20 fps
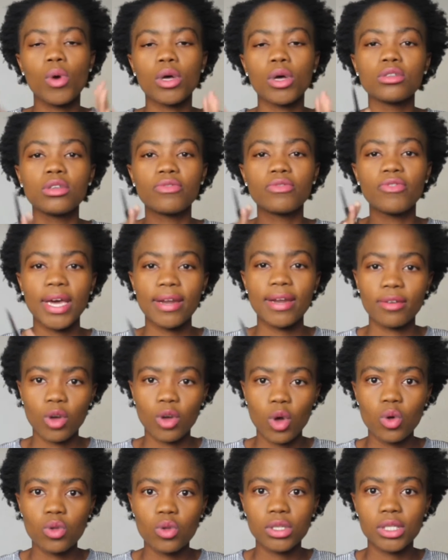once you've had a
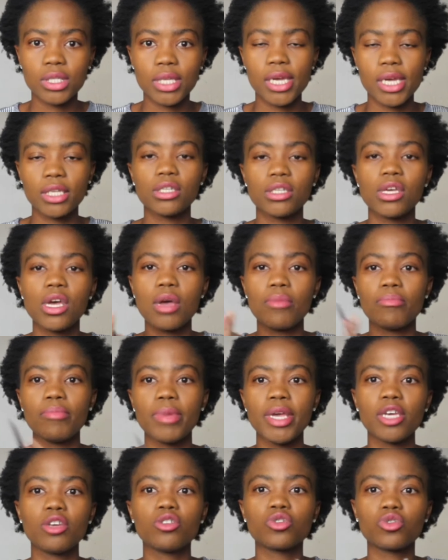goal set
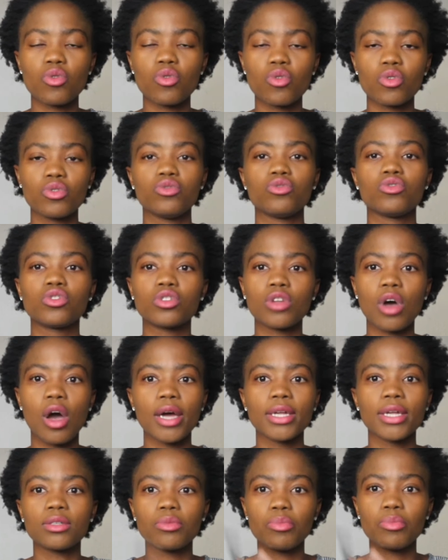make sure you
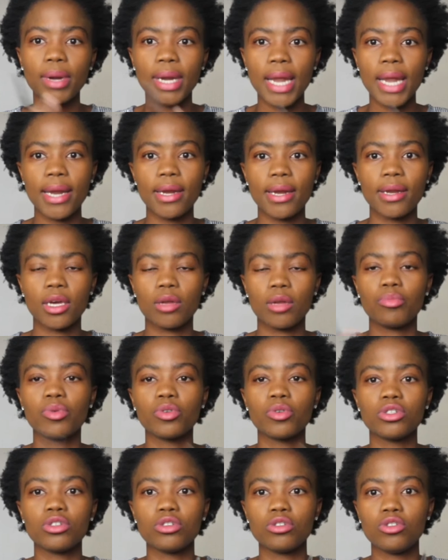start planning and
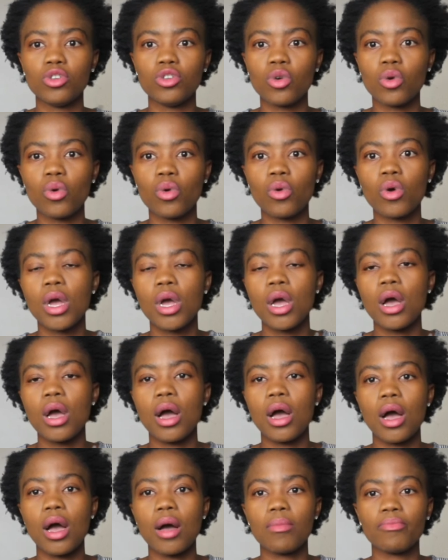putting your
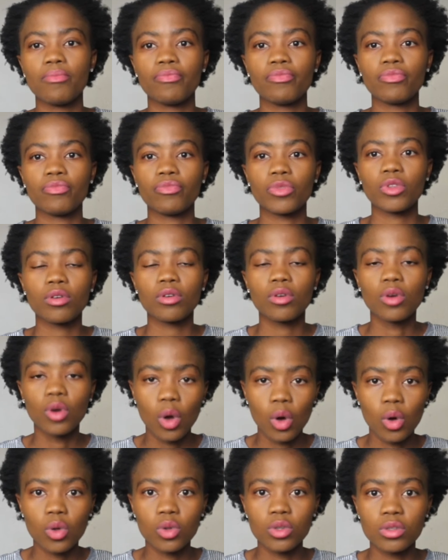um,
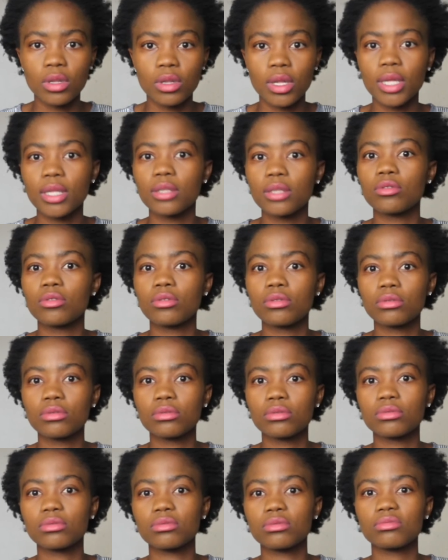goal
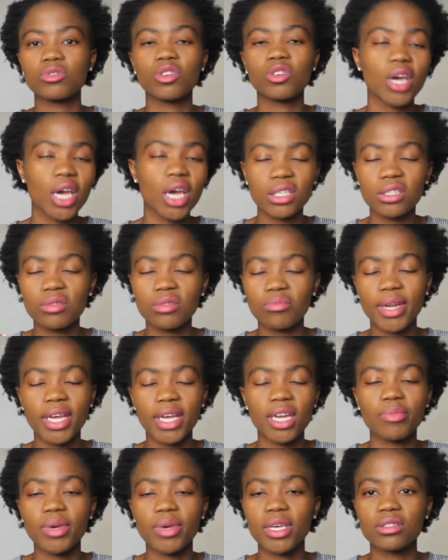your action
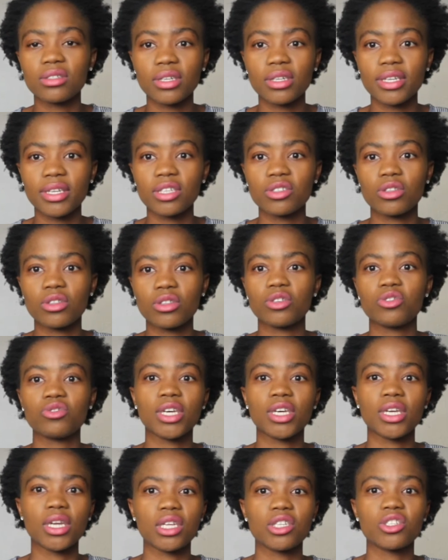plan basically so that
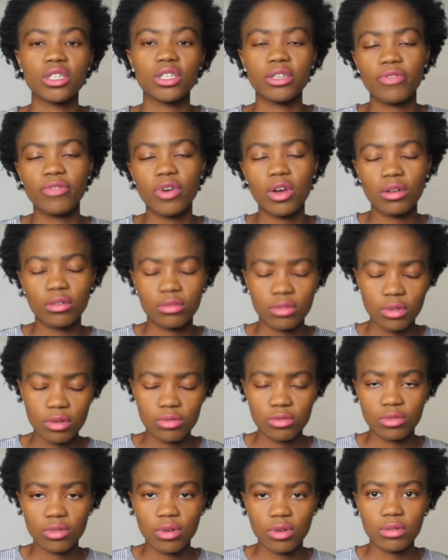you can achieve
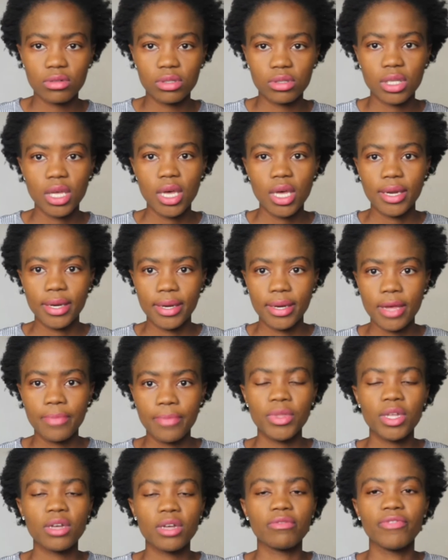those goals
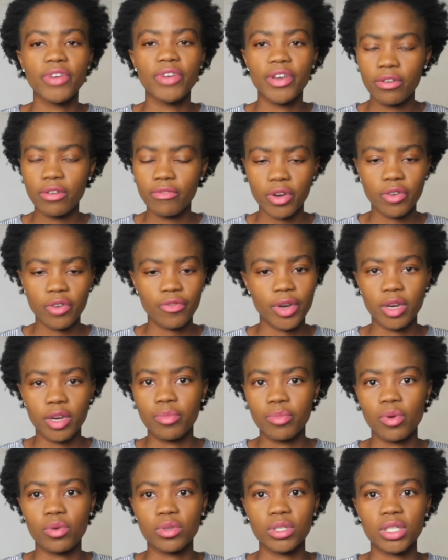ne? very very very
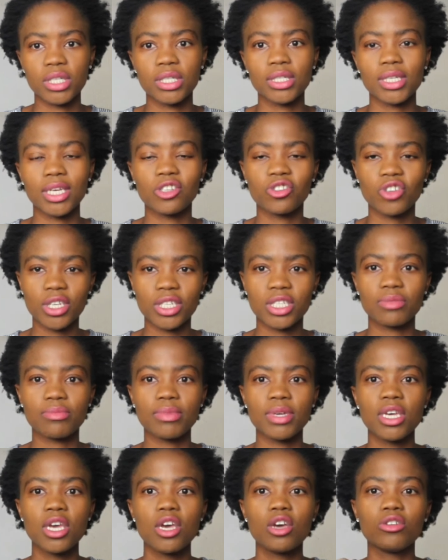important and trust
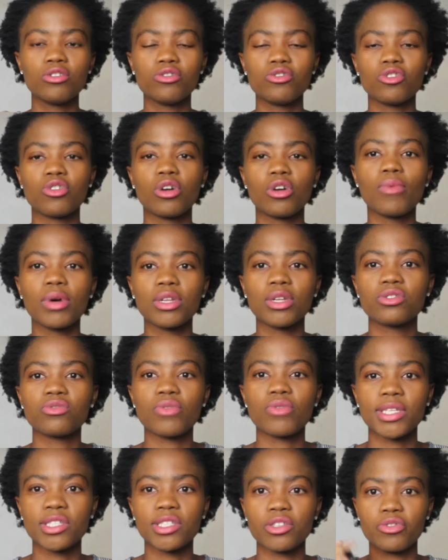me you do not want
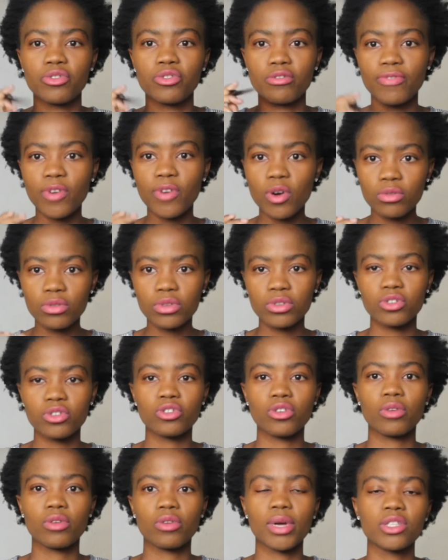to write it on your phone you
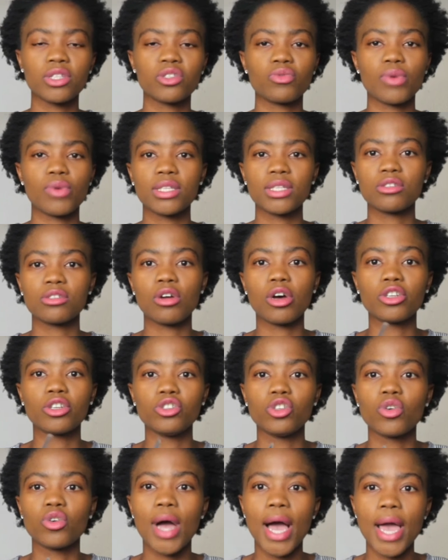do not want to write it on
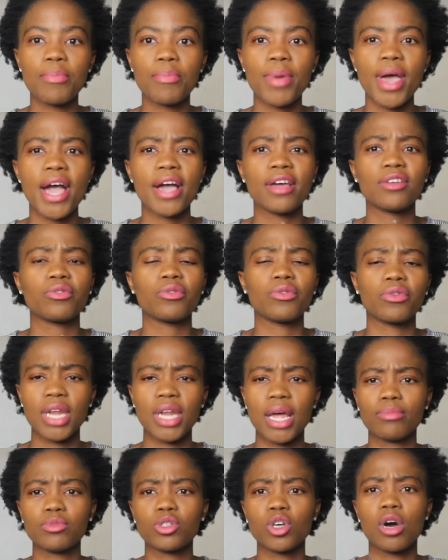your ipad or your
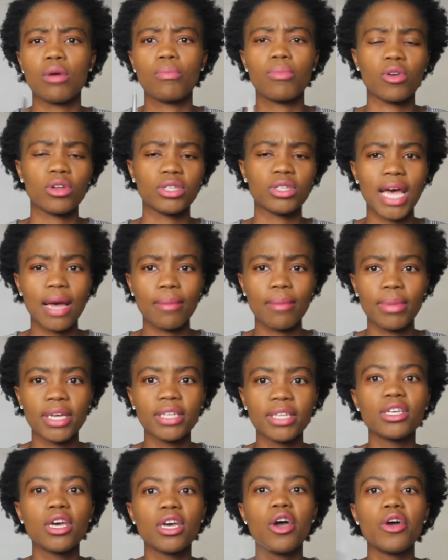laptop or your
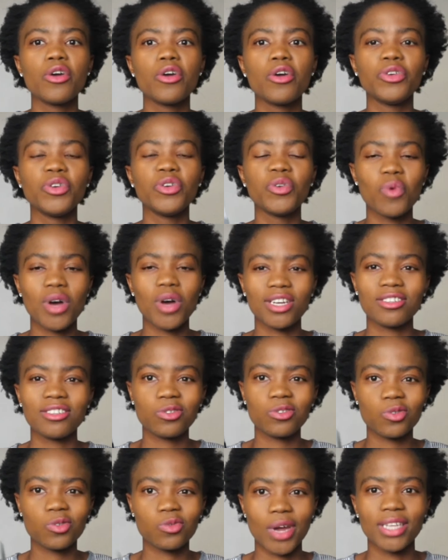tablet you want
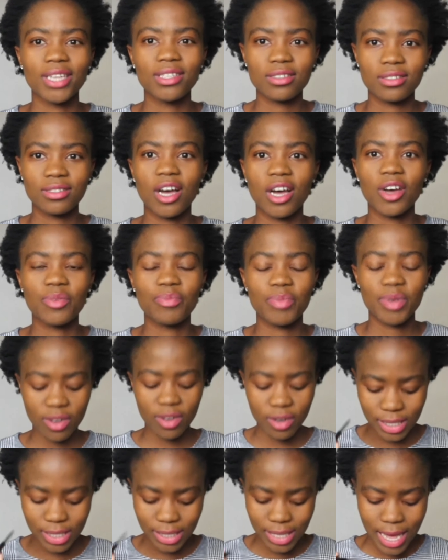to write it down
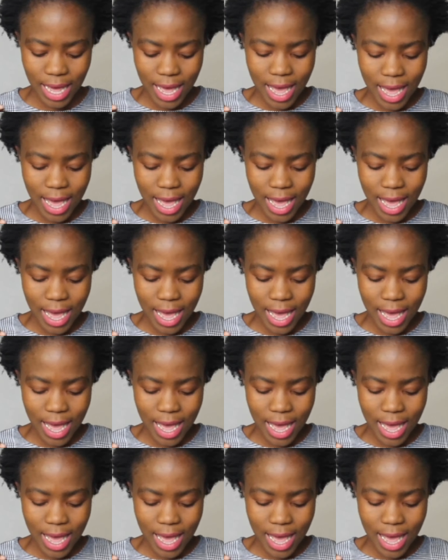because